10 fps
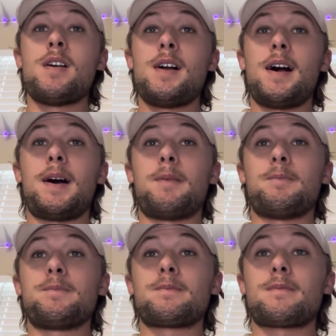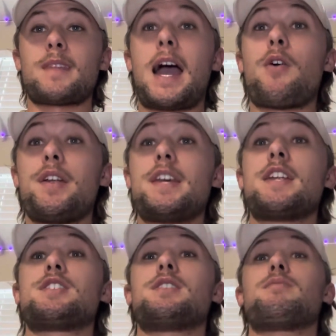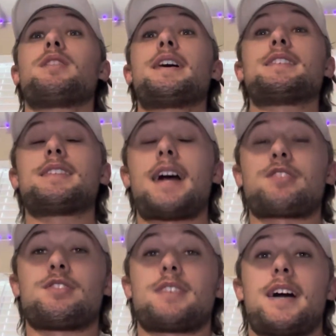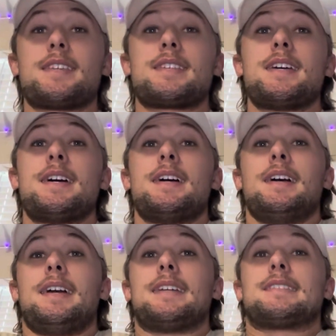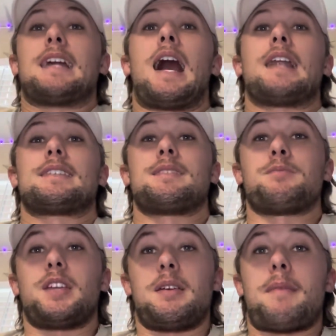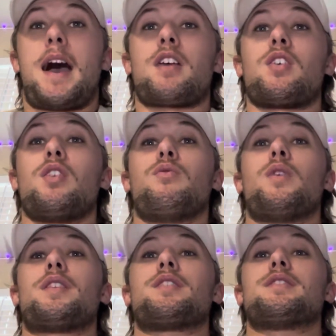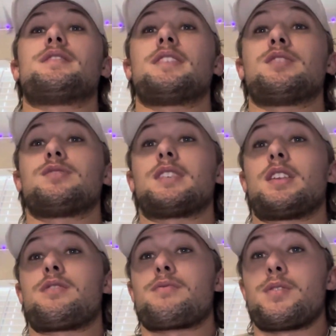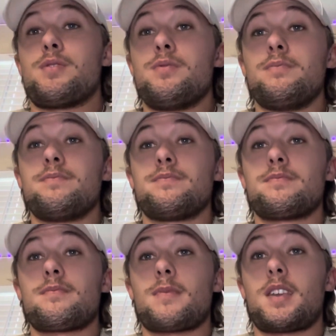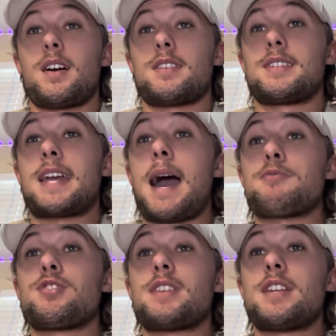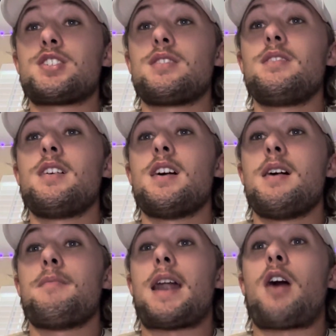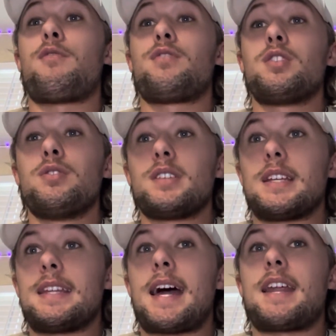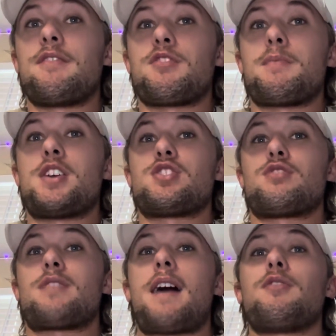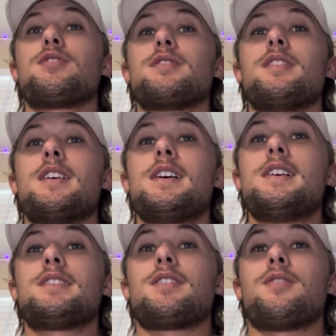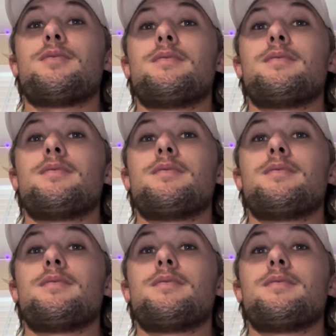how ADHD relates to exercise, it's not simply a matter of whether the signals get through to capture attention, but how fluidly that information travels. So,